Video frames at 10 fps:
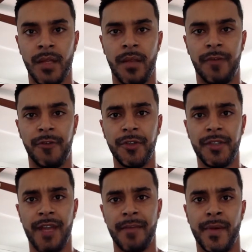The first
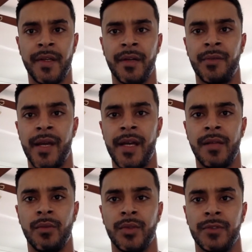campaign I
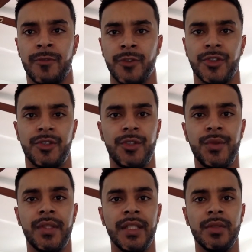ran was for just
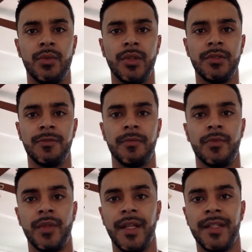two keywords
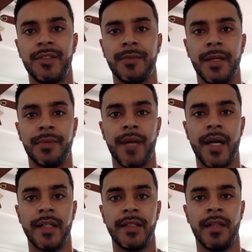related to my
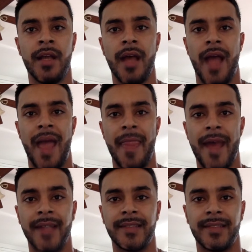product, and
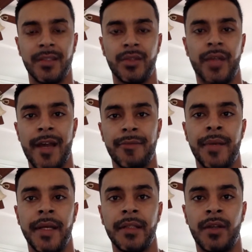that single
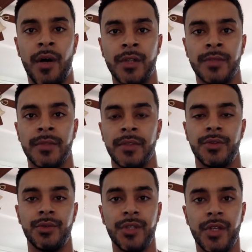campaign cost me
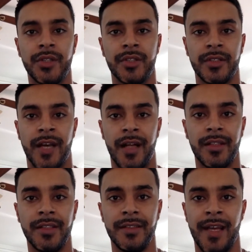
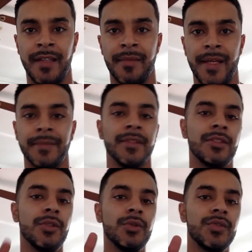$300 and it made me
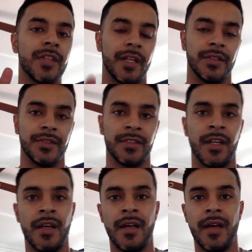two sales.
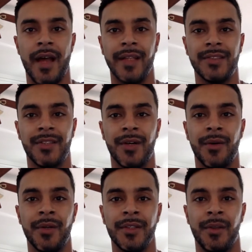And
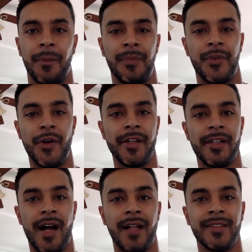so,
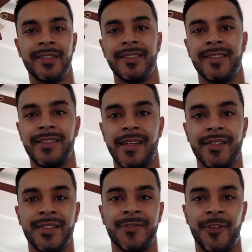$30 in
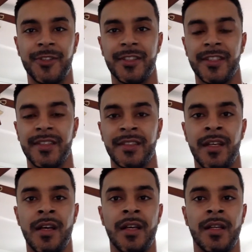sales versus
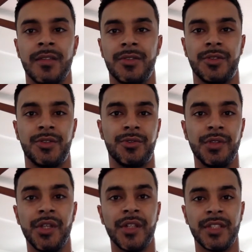
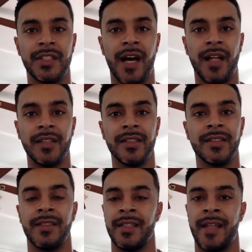
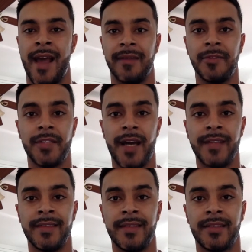$300 in
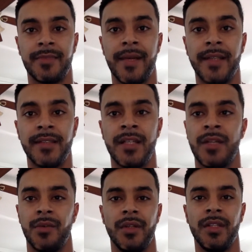advertising expense
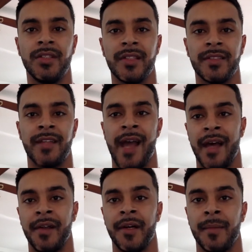really doesn't
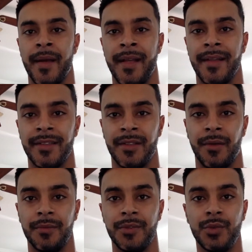add up. And,
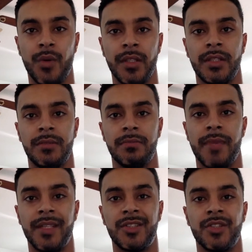you want to
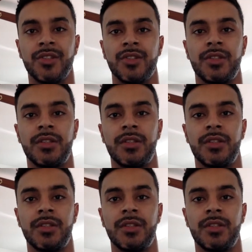make sure you're